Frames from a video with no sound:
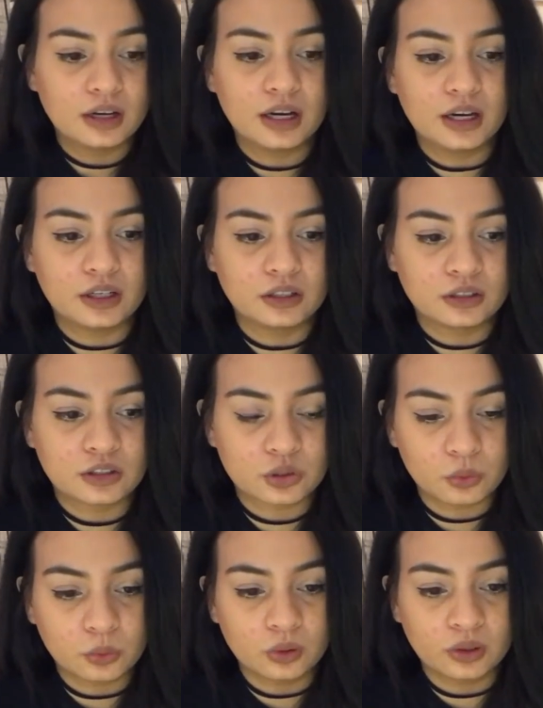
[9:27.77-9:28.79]
in
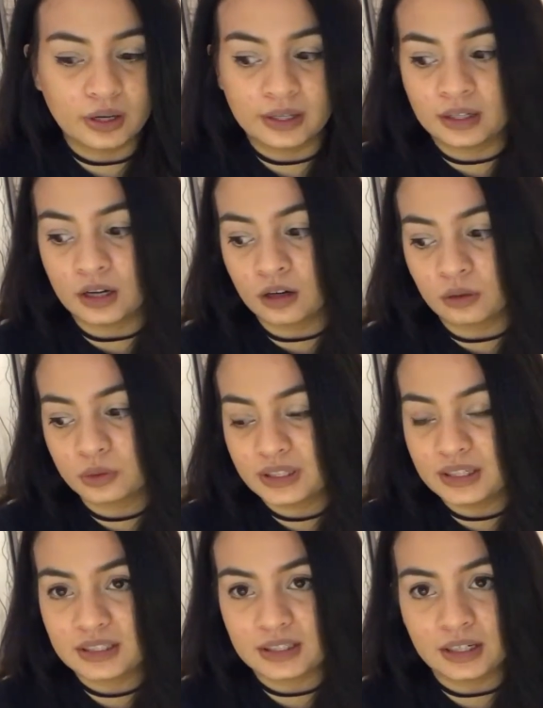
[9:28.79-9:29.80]
school and in
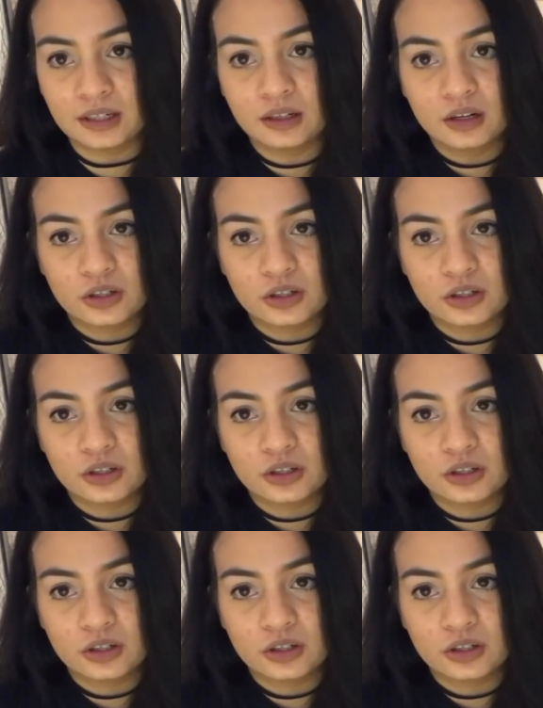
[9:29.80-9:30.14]
ROTC,